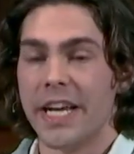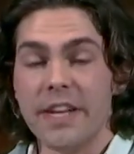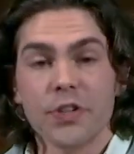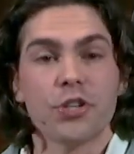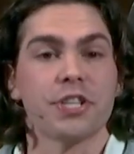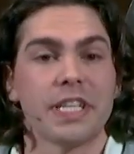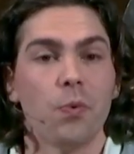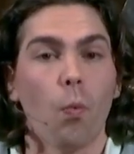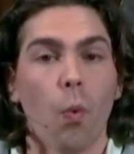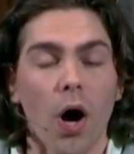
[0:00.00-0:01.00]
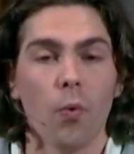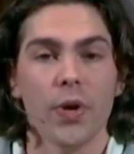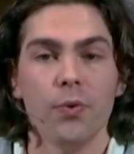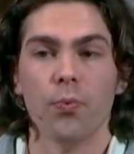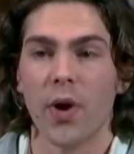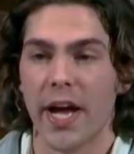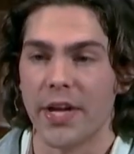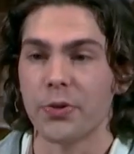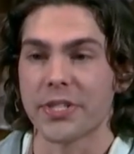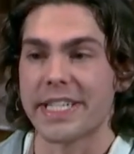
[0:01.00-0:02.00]
Even just in what we
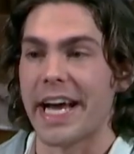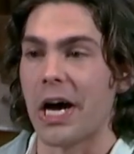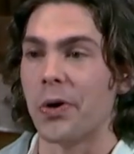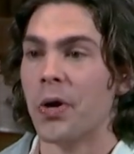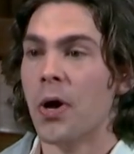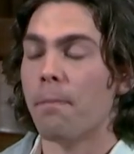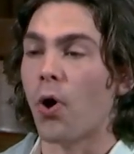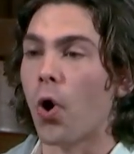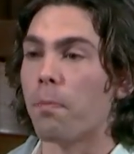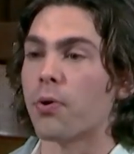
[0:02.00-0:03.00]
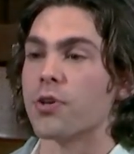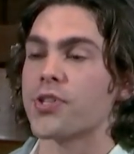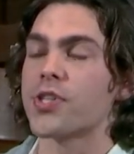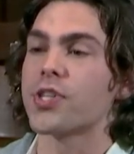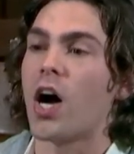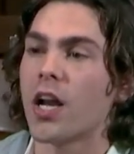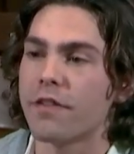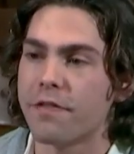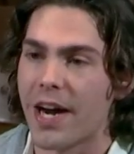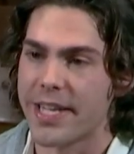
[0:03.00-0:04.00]
read, you'll see how Paul
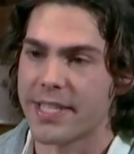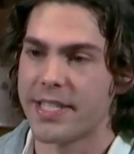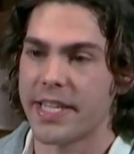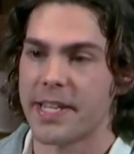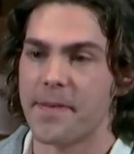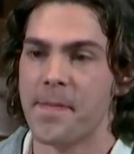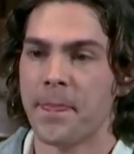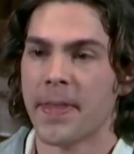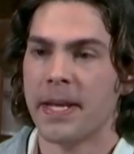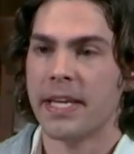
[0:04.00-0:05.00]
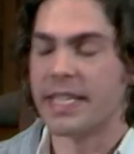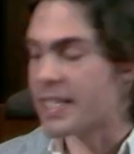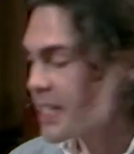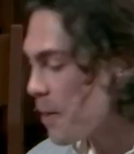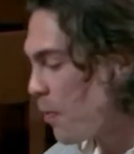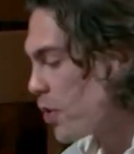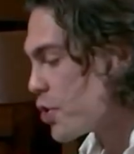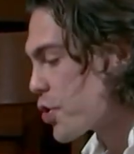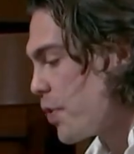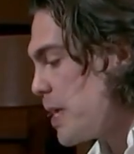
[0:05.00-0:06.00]
personifies sin. This is up on
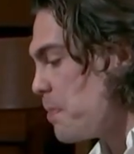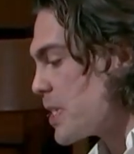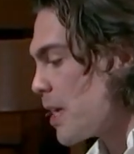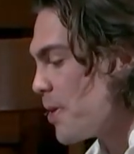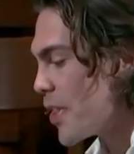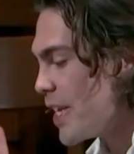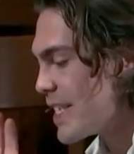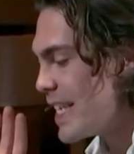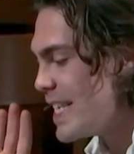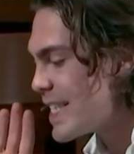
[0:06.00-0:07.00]
the screen, but some of the things that he